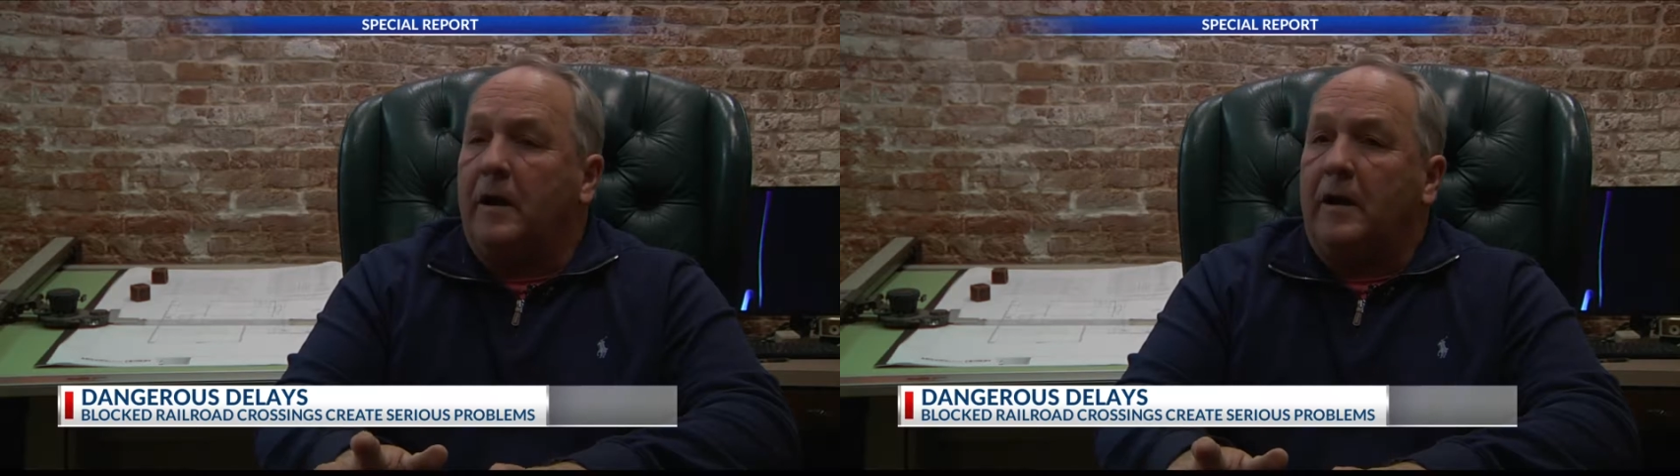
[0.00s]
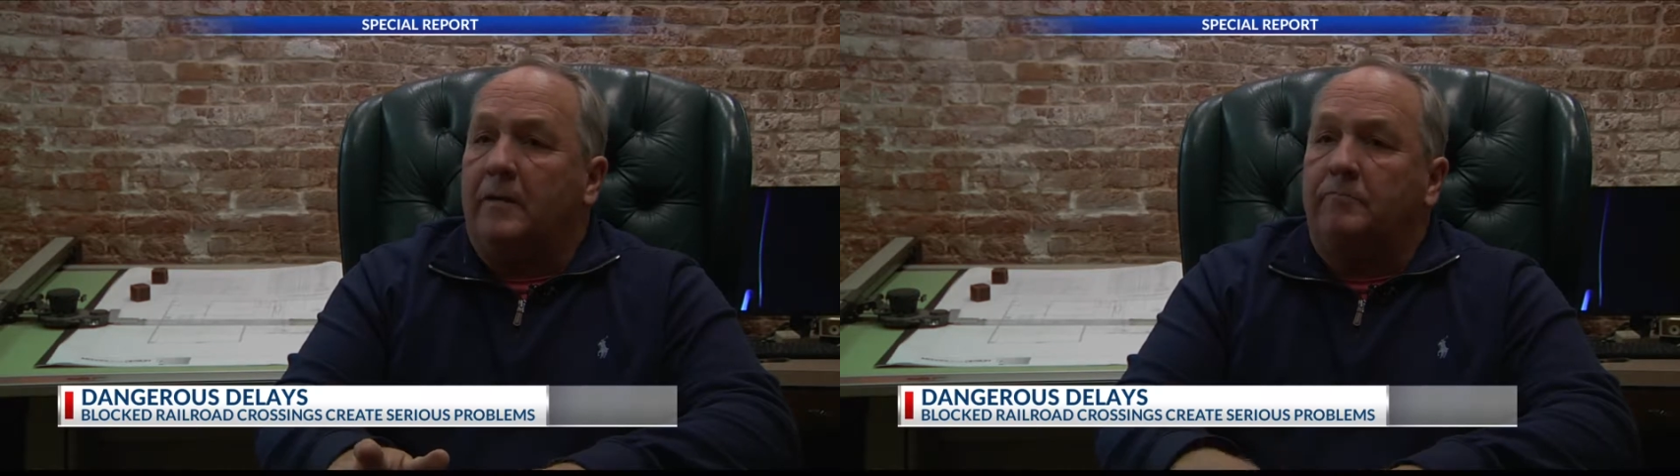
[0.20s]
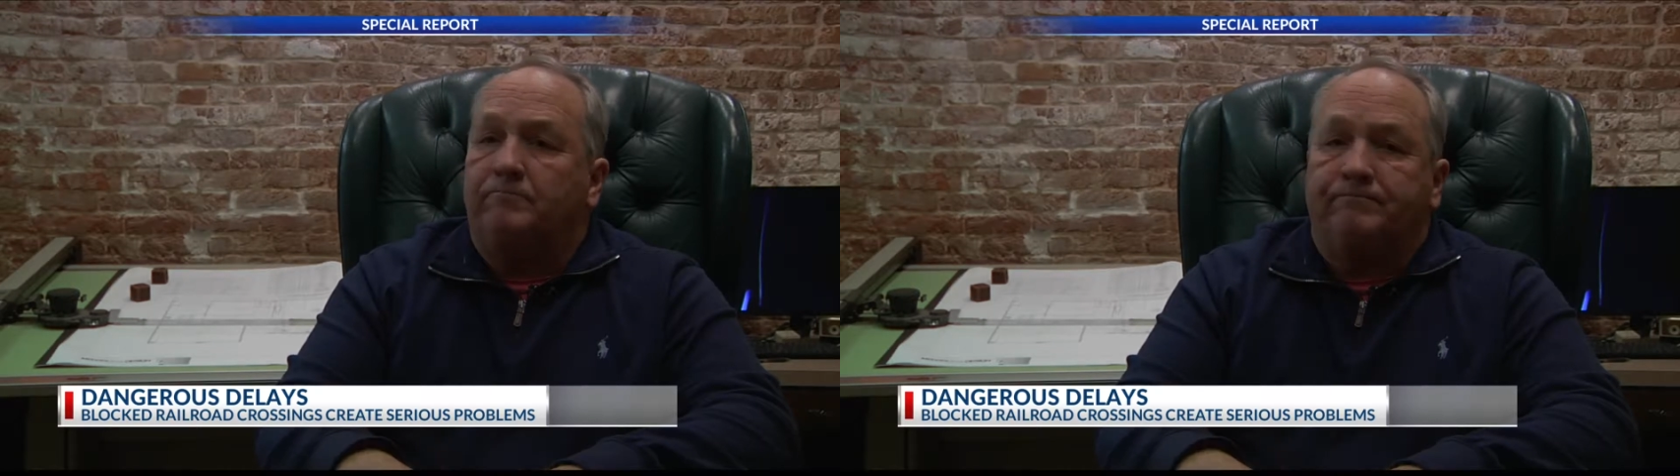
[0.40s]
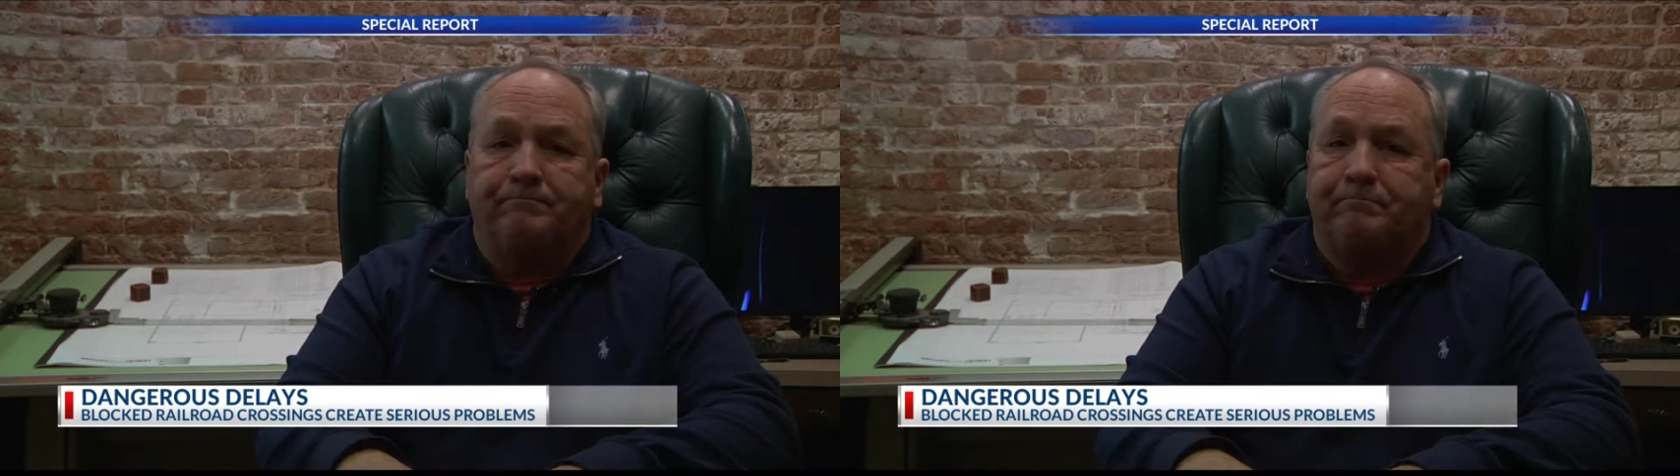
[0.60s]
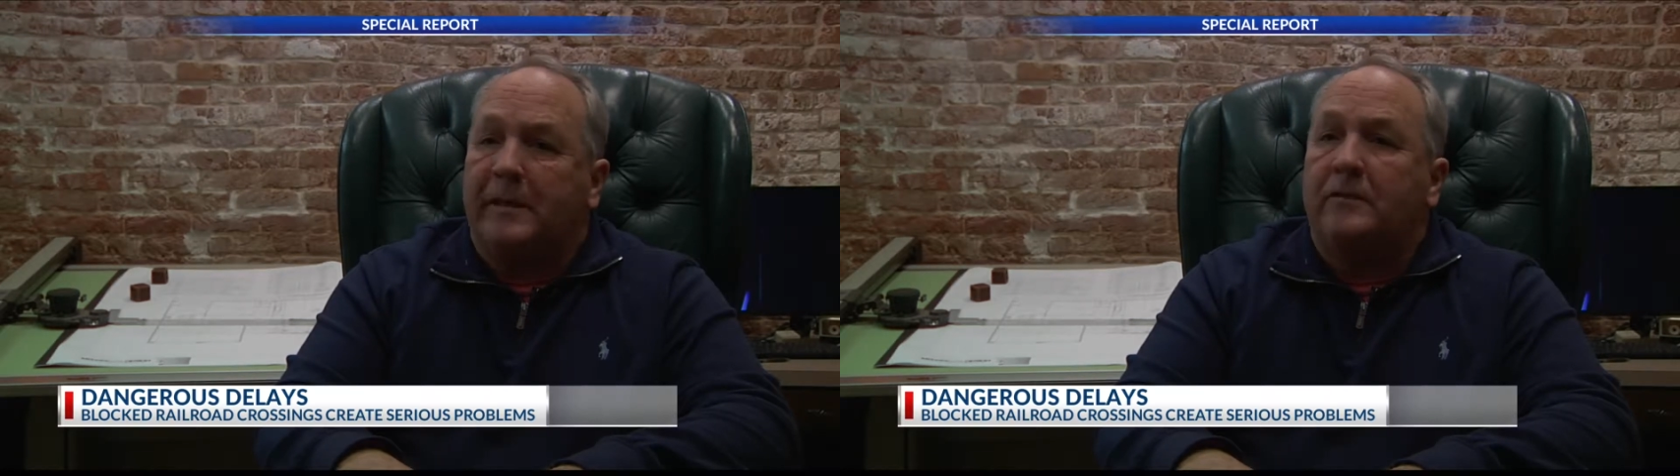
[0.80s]
um,
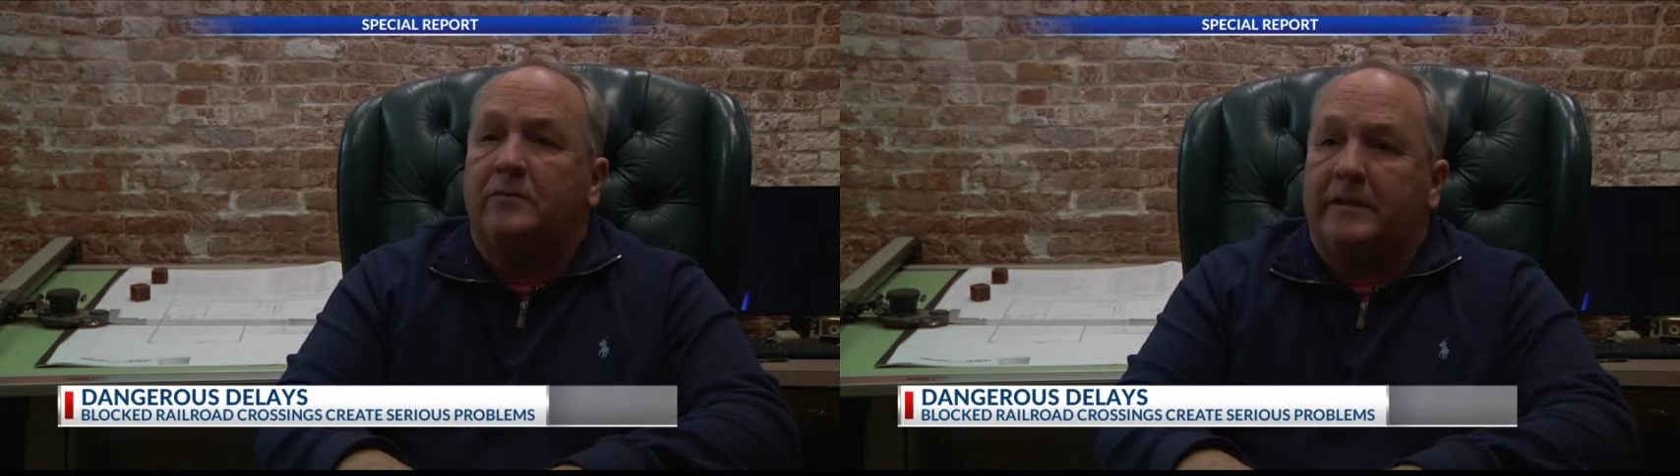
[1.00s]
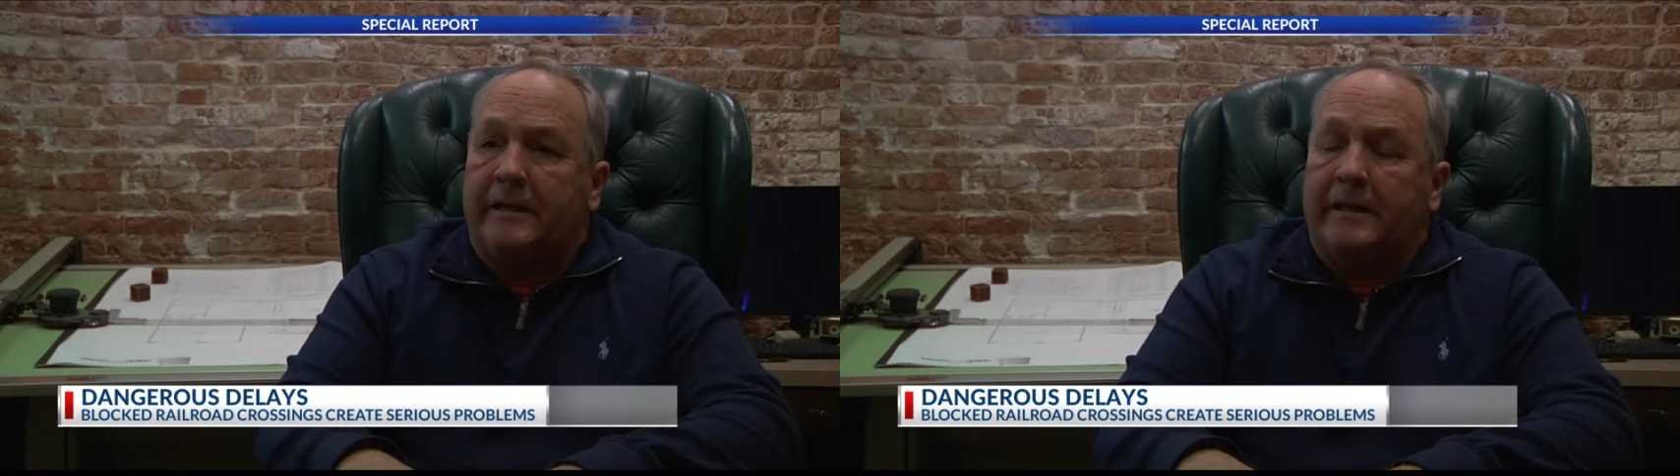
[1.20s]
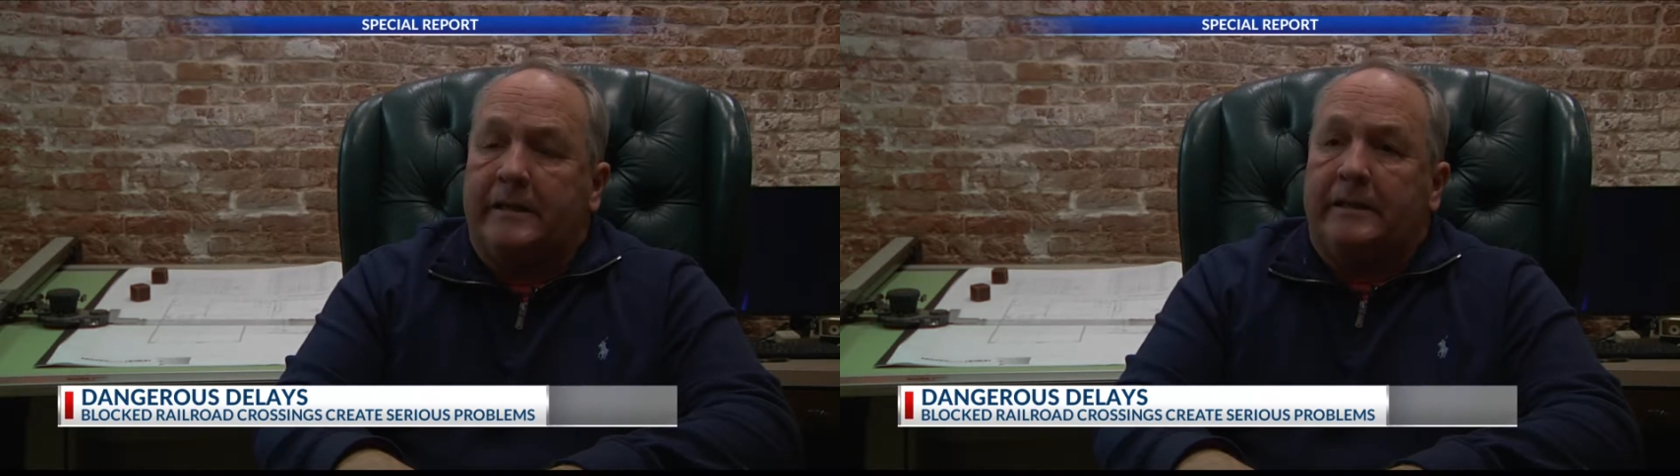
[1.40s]
penalty